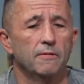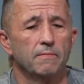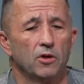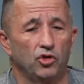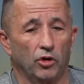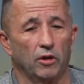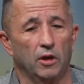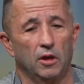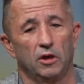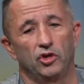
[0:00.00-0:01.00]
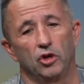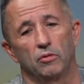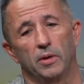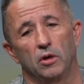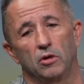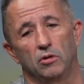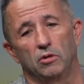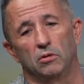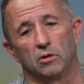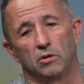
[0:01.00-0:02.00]
Jonathan, the gentleman who
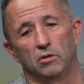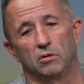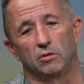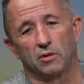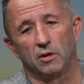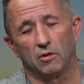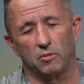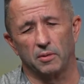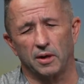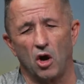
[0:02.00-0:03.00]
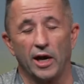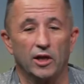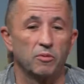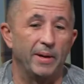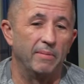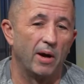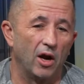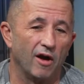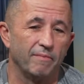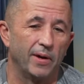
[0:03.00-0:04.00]
kindly spared my
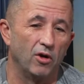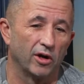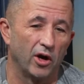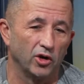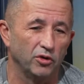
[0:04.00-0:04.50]
life by not going too